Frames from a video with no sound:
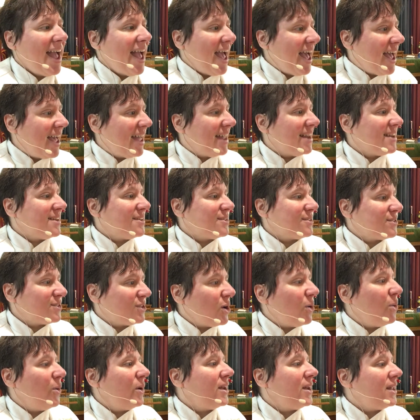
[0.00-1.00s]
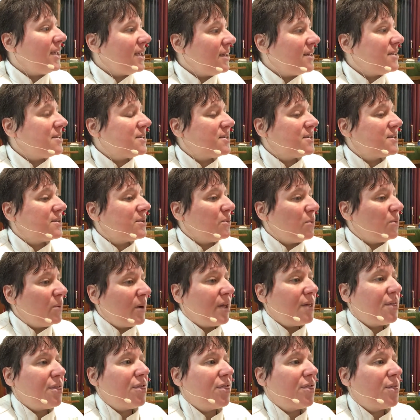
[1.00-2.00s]
And so it is
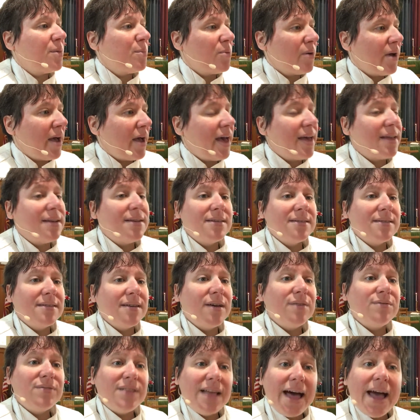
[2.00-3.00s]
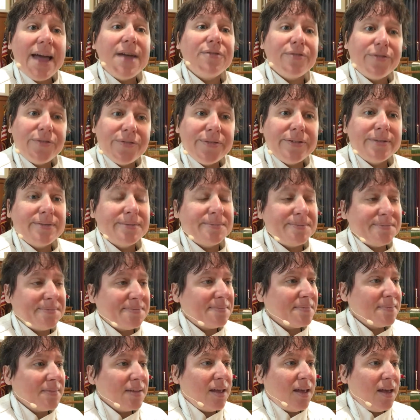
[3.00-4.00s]
with the bread of life.
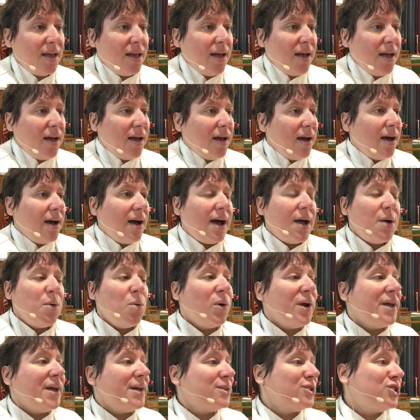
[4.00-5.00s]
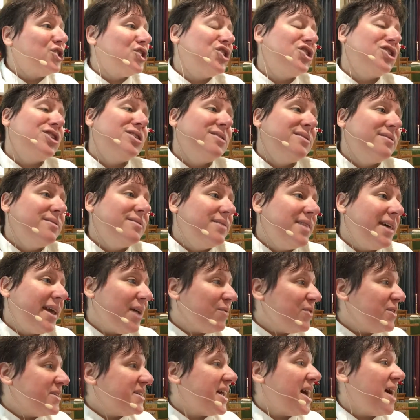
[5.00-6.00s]
I wish that
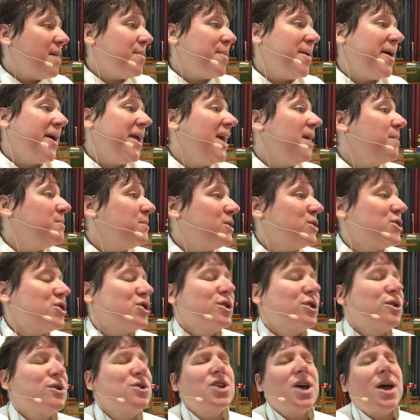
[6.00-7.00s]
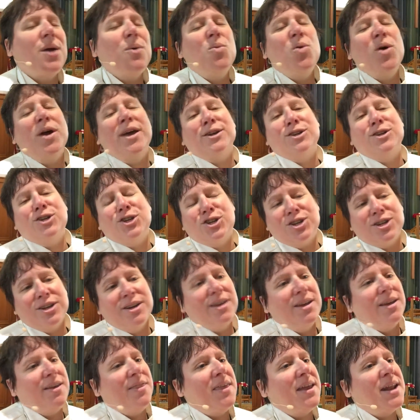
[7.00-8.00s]
every time I came to church, I wish
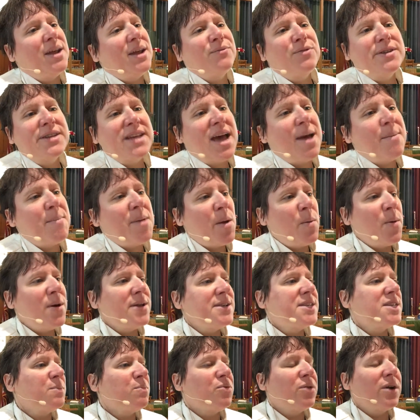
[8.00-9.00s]
that every time I went to